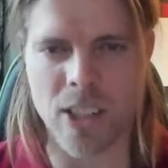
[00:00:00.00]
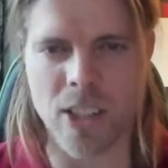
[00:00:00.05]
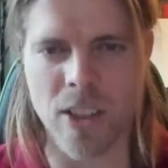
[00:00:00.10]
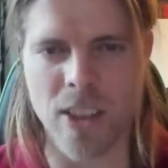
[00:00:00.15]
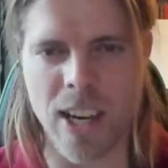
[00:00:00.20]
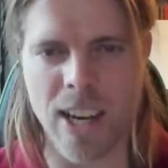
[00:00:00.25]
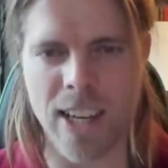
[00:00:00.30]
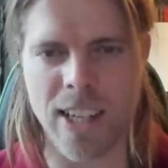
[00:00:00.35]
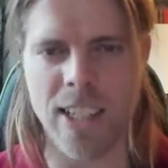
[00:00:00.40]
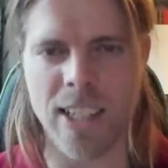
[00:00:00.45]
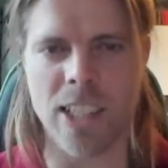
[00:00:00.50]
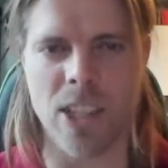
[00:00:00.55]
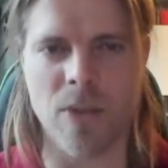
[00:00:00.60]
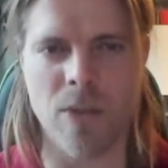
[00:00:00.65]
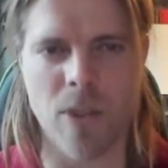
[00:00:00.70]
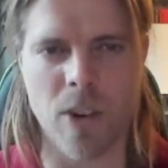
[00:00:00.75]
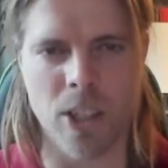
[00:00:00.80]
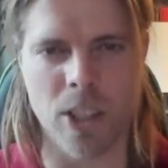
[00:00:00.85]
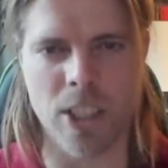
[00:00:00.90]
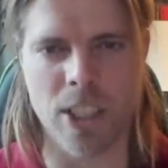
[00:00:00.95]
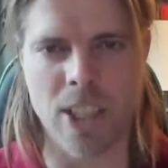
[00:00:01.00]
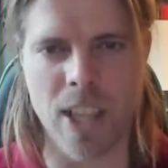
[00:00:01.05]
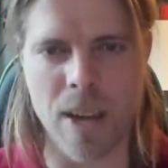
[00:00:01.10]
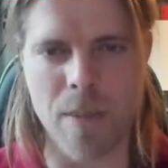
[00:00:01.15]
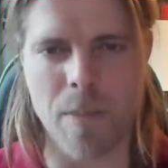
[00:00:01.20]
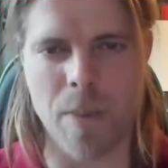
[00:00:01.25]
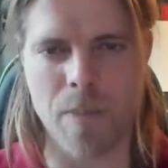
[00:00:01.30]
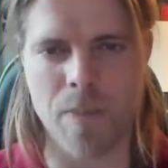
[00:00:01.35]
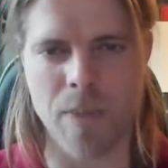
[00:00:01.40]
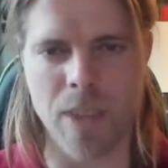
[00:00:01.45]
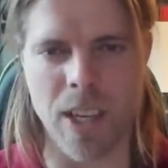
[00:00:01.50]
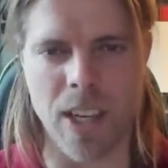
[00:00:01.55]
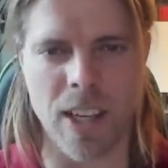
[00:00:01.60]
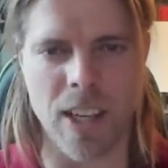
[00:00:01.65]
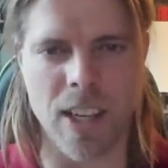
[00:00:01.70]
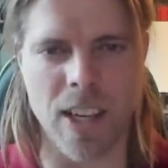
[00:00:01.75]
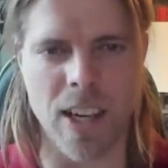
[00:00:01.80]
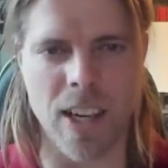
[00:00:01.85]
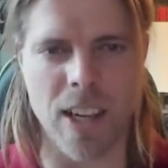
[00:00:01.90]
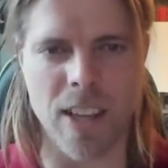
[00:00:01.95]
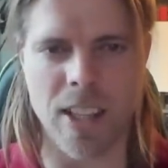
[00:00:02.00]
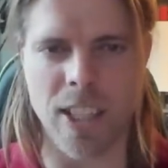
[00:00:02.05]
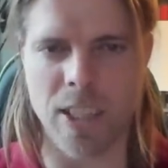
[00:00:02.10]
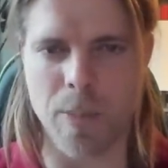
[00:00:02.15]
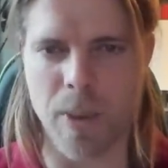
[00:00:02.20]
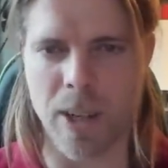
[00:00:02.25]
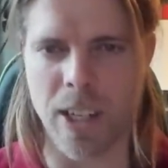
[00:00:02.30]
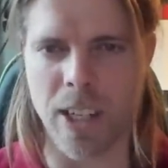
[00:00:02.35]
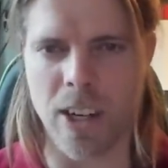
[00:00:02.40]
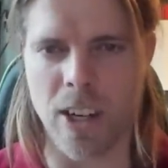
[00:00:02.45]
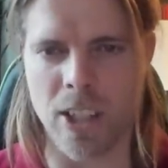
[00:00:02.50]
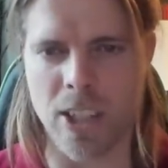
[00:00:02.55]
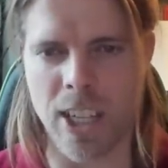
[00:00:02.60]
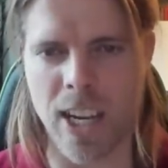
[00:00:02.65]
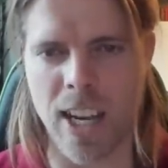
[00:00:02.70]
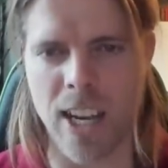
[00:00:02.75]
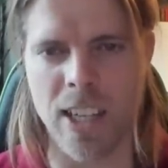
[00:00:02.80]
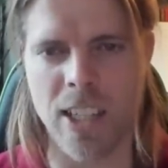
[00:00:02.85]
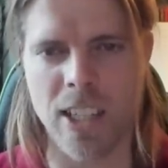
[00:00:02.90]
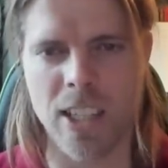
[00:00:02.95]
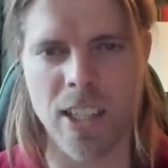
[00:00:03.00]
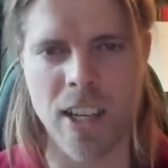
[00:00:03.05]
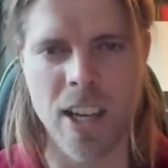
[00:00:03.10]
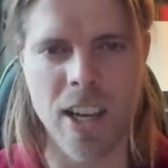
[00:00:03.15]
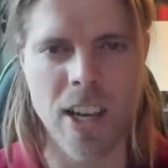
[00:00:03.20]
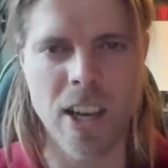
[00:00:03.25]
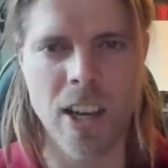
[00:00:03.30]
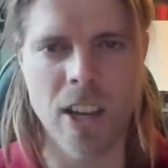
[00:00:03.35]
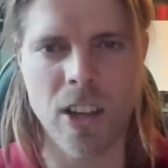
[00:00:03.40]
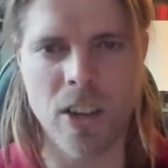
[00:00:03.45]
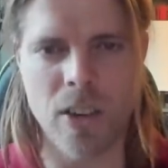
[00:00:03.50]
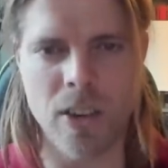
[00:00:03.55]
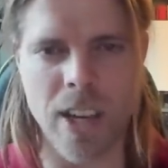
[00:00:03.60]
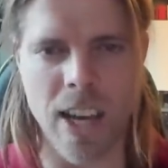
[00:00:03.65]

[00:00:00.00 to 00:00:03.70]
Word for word: So that is the first step in uh, this particular challenge to